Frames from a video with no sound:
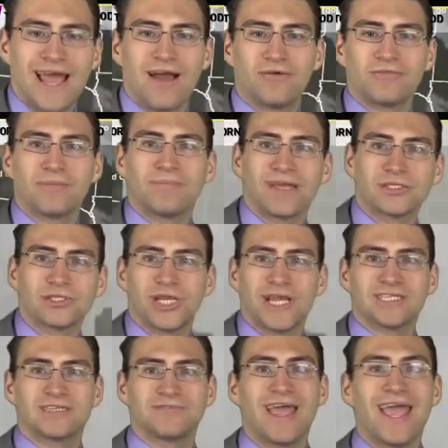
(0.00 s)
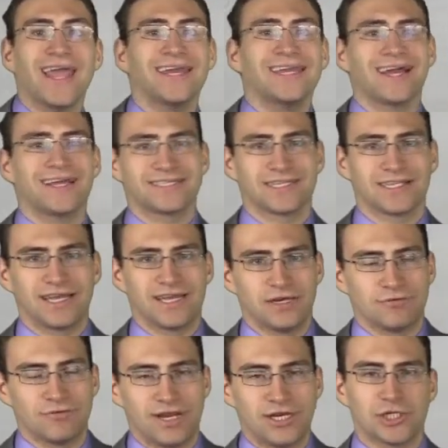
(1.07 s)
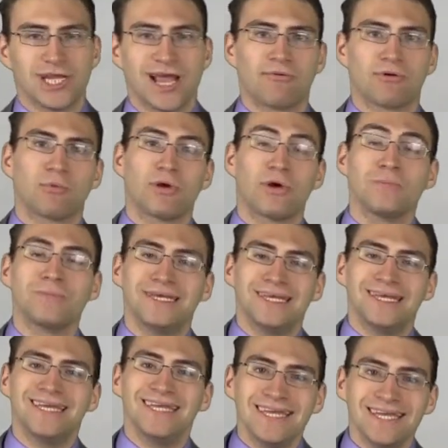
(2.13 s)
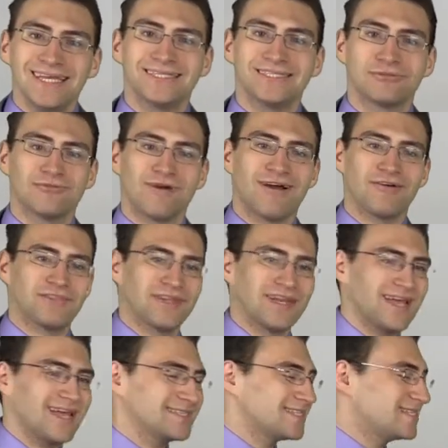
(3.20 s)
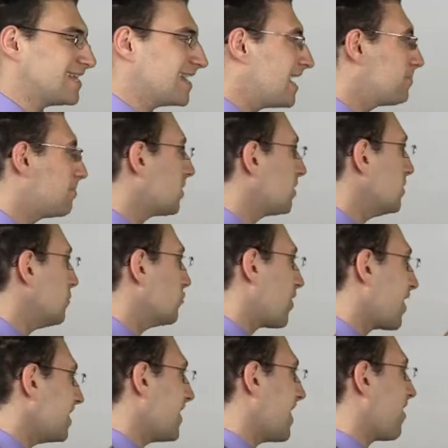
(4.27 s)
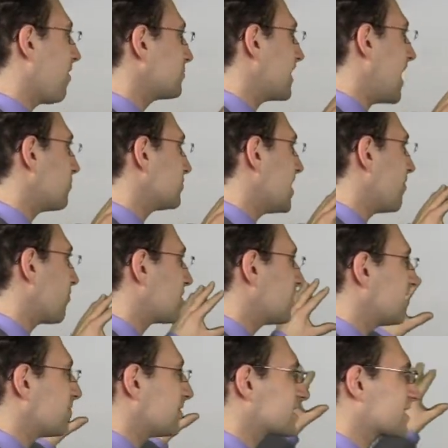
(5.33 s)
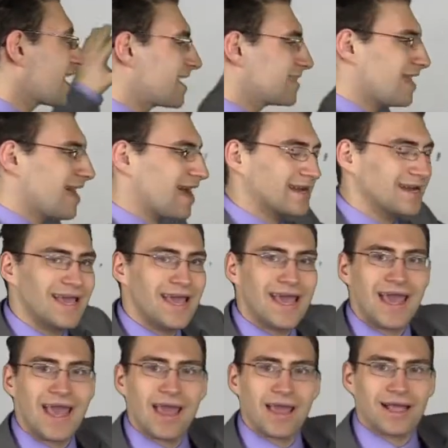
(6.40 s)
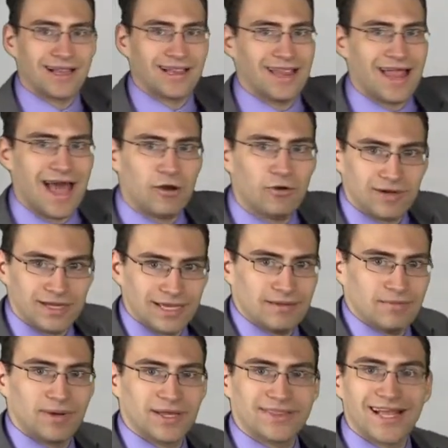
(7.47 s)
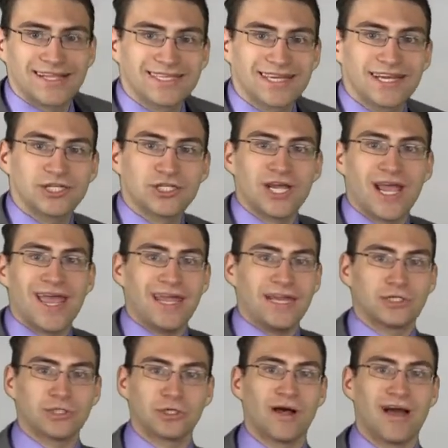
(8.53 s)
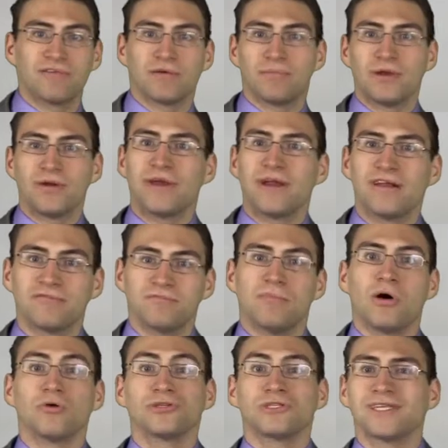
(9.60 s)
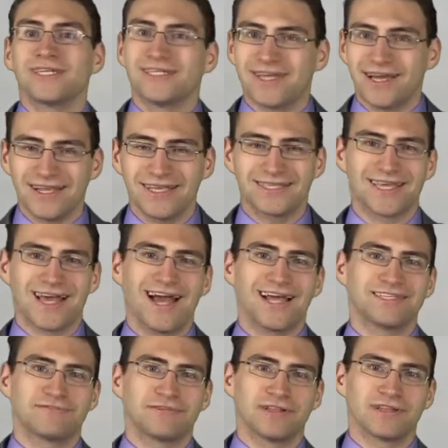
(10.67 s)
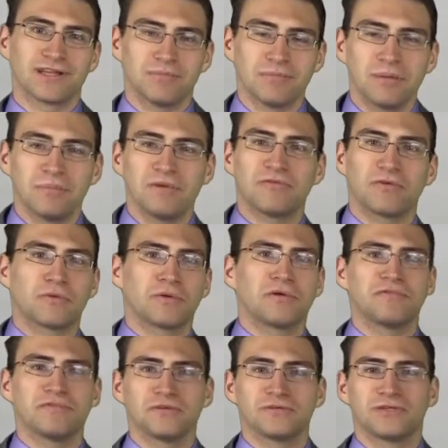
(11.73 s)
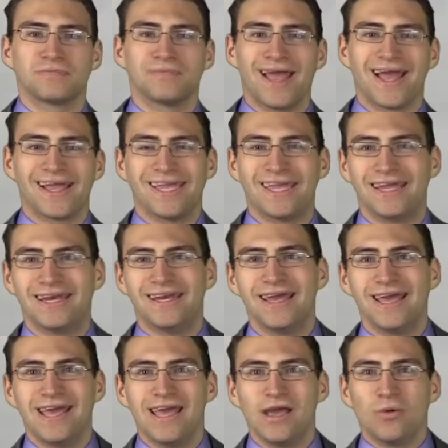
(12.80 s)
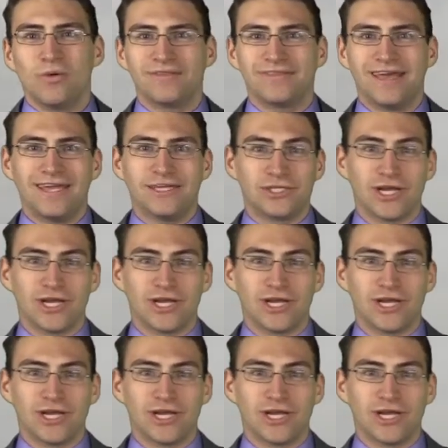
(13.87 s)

down. The best chance of any isolated rain shower will be east throughout the day today. But right now, downtown Cleveland skyline, cloudy, but that's going to change. You'll have a period of mostly sunny skies for a little bit before we filter back in with a